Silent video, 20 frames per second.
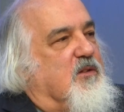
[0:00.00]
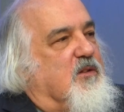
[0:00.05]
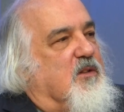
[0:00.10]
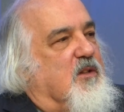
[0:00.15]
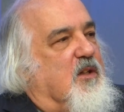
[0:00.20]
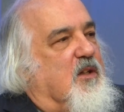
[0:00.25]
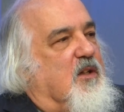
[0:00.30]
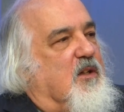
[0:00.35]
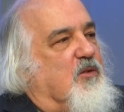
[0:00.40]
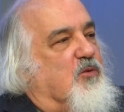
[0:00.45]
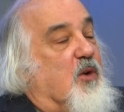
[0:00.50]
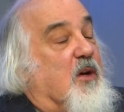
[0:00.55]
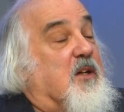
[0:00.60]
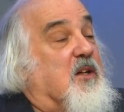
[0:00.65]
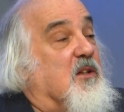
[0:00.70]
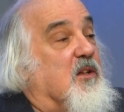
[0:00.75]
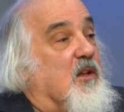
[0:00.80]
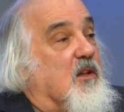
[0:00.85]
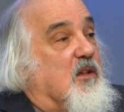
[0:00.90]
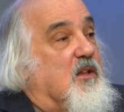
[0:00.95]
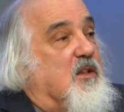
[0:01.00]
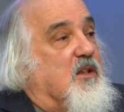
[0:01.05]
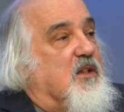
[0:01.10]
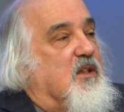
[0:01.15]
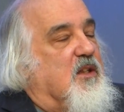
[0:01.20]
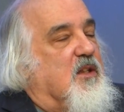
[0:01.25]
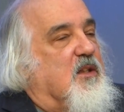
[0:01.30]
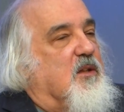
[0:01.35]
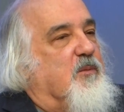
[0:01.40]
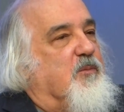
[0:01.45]
in
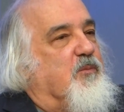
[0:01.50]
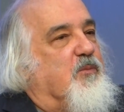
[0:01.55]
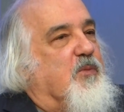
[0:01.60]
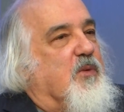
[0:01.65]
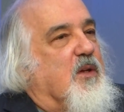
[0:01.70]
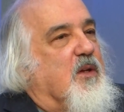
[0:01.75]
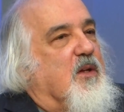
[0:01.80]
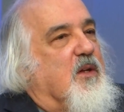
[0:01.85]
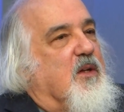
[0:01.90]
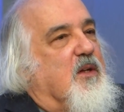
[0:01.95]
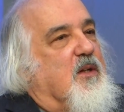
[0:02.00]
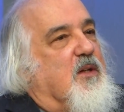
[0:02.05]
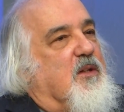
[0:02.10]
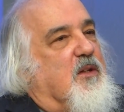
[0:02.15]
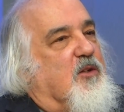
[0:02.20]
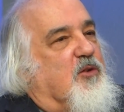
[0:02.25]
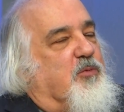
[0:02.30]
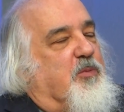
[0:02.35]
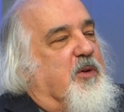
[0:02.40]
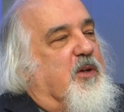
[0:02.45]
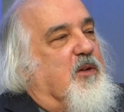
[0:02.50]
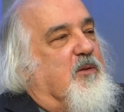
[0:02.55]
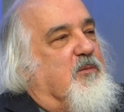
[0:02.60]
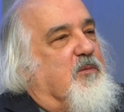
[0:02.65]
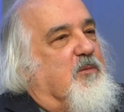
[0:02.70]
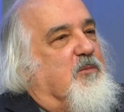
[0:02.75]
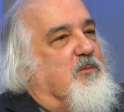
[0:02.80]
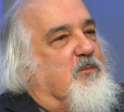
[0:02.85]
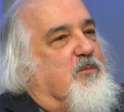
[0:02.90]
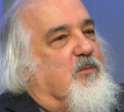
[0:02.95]
regularly. There's been,
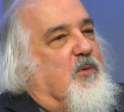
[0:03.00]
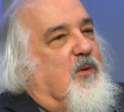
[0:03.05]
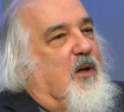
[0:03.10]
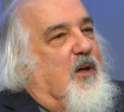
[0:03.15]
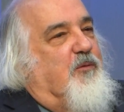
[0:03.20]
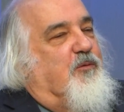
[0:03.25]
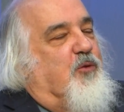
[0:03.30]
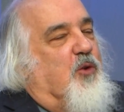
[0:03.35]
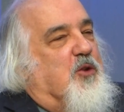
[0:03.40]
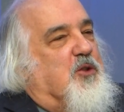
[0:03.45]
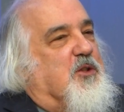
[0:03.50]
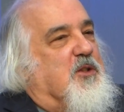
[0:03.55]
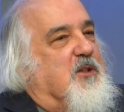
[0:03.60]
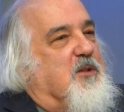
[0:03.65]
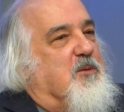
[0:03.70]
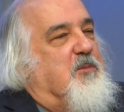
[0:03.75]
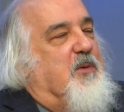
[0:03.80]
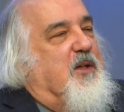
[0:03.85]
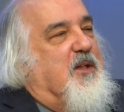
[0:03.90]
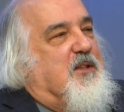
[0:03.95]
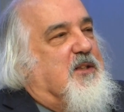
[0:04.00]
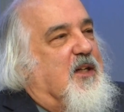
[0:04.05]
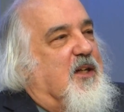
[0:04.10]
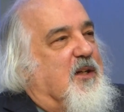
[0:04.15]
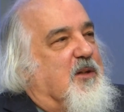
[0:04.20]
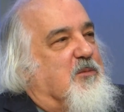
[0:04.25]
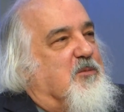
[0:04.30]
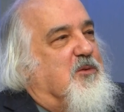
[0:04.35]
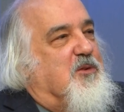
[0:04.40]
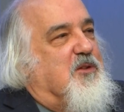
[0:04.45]
unfortunately, many
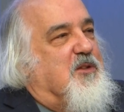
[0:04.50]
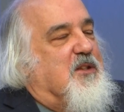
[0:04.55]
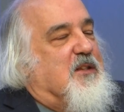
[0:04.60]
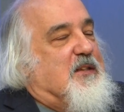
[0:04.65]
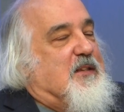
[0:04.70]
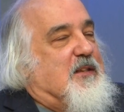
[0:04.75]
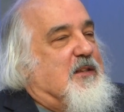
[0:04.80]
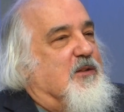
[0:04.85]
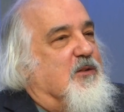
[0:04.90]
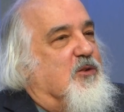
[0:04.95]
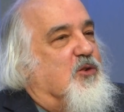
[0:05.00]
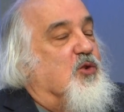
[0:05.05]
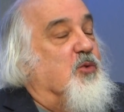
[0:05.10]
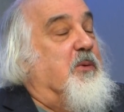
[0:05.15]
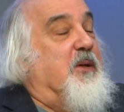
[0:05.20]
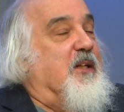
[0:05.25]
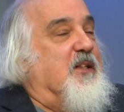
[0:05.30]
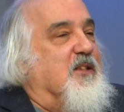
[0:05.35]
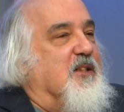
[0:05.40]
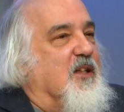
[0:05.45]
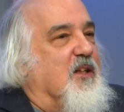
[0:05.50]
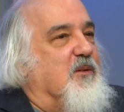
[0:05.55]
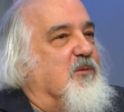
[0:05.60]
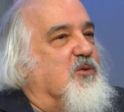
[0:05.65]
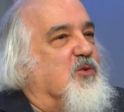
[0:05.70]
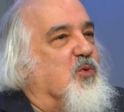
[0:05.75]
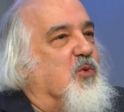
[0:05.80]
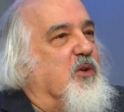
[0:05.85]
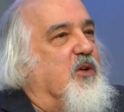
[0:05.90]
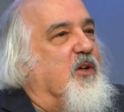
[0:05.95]
times, too many
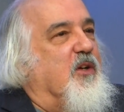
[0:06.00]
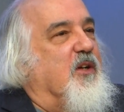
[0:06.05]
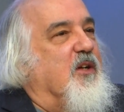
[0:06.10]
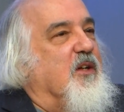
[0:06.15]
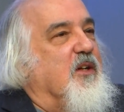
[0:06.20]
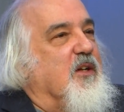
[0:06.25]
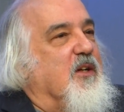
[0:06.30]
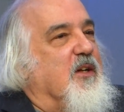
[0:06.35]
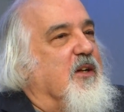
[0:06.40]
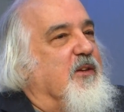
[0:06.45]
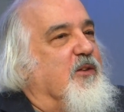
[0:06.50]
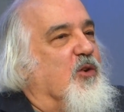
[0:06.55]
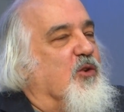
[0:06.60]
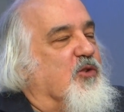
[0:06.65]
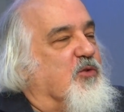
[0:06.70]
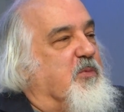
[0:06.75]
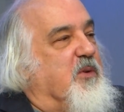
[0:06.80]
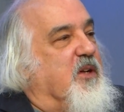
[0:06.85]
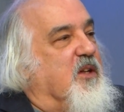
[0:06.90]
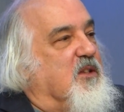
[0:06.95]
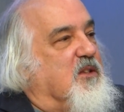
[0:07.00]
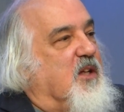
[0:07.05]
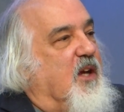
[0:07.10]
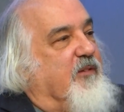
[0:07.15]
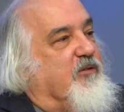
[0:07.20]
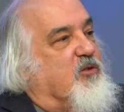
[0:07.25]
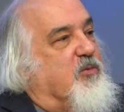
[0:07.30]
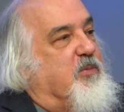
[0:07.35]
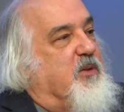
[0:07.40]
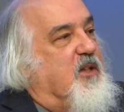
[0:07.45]
times, where those meetings
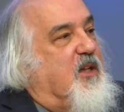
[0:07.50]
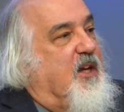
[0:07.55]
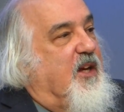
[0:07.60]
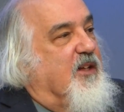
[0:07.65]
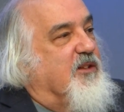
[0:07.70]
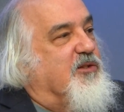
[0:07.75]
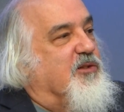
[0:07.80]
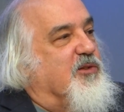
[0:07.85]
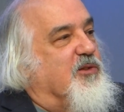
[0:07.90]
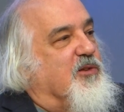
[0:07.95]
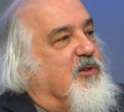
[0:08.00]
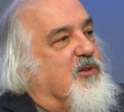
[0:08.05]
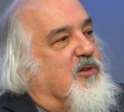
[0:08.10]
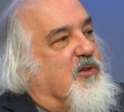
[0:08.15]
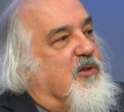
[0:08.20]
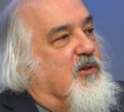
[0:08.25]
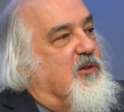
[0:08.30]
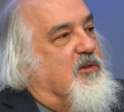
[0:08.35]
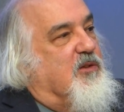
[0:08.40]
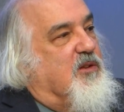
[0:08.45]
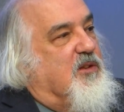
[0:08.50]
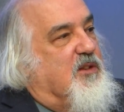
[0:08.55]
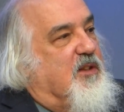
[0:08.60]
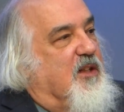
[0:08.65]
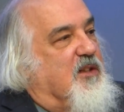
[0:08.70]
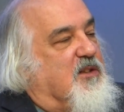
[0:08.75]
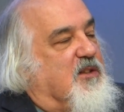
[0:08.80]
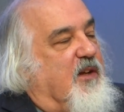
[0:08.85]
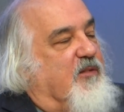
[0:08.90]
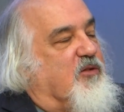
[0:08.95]
have to be canceled,
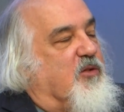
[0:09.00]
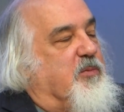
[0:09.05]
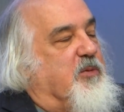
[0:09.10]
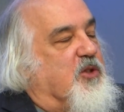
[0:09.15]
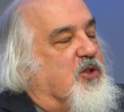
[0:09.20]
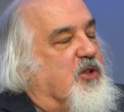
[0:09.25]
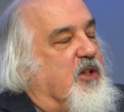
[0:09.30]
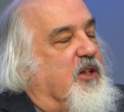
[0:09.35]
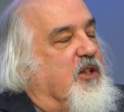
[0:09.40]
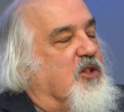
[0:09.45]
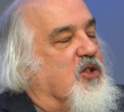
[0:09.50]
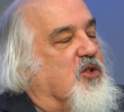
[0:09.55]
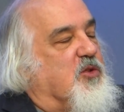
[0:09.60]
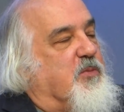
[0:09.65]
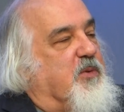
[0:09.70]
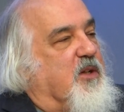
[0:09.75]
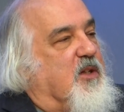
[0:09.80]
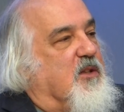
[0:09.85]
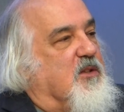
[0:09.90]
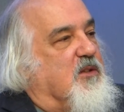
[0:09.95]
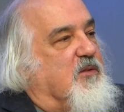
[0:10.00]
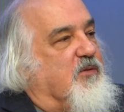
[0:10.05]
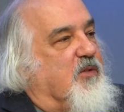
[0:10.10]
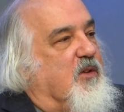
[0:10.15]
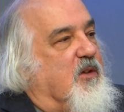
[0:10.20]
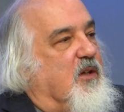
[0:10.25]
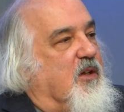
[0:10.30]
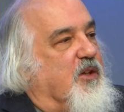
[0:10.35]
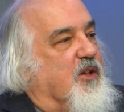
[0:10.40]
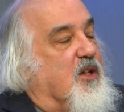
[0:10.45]
dates have to be changed because
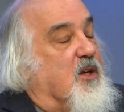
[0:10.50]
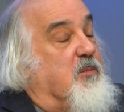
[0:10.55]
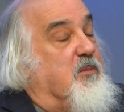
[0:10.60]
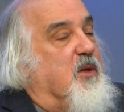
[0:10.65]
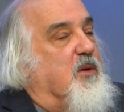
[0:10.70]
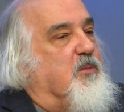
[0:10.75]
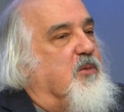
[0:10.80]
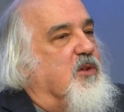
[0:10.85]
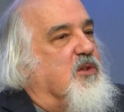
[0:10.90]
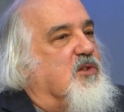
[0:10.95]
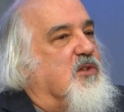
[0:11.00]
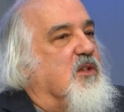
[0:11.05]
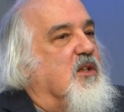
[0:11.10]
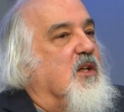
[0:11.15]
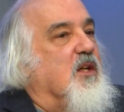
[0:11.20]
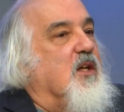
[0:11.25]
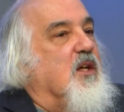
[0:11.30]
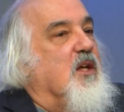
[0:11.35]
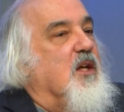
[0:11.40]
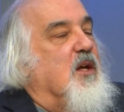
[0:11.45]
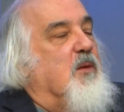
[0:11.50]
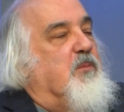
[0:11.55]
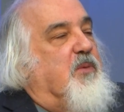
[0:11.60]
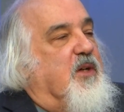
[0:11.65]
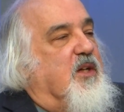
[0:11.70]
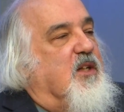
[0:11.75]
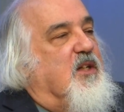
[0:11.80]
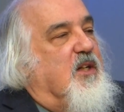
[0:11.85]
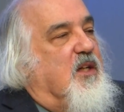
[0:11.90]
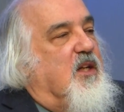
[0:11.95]
of other commitments.
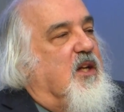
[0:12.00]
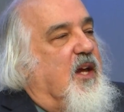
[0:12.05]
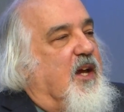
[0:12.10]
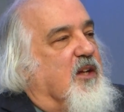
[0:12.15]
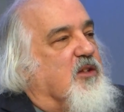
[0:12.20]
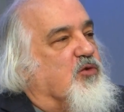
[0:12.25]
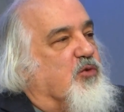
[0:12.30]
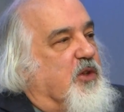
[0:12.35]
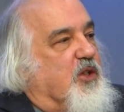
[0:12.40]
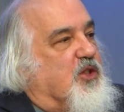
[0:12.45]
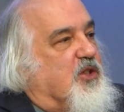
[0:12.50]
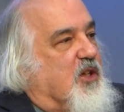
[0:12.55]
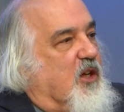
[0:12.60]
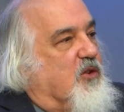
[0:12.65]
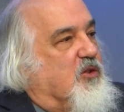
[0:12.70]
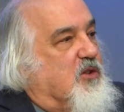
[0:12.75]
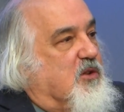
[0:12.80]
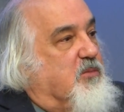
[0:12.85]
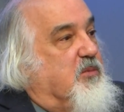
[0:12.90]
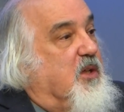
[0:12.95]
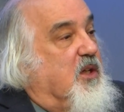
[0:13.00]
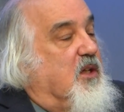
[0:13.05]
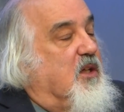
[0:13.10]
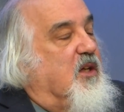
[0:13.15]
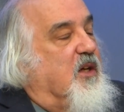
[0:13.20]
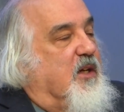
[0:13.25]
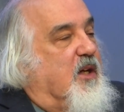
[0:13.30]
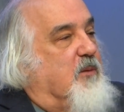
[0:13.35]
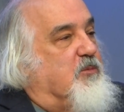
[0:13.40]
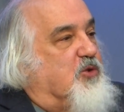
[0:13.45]
But he has reached out to
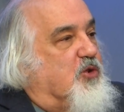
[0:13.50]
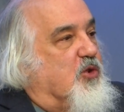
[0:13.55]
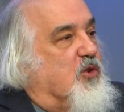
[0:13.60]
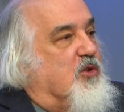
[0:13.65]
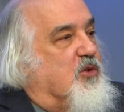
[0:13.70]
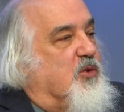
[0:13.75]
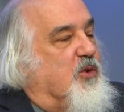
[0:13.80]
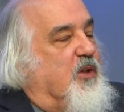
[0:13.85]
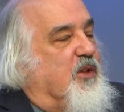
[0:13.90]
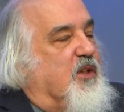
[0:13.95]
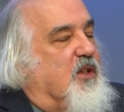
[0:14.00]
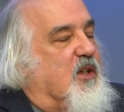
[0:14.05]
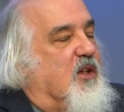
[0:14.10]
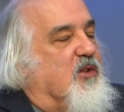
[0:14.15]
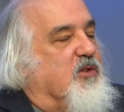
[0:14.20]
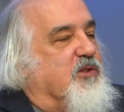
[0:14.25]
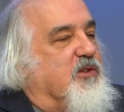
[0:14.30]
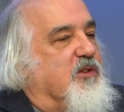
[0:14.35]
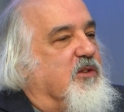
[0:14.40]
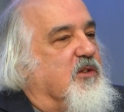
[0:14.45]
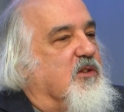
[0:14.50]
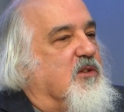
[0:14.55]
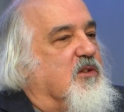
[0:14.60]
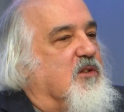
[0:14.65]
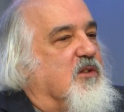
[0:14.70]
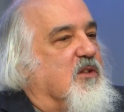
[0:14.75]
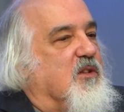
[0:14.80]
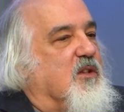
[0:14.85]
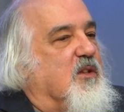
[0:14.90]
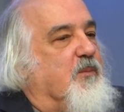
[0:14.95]
me, and I'm sure to other
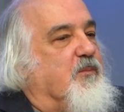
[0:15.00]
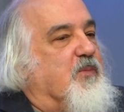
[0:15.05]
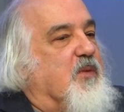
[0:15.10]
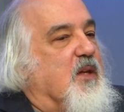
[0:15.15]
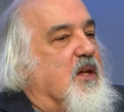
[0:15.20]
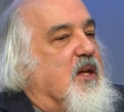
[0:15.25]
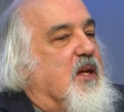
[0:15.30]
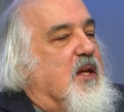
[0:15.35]
councilors,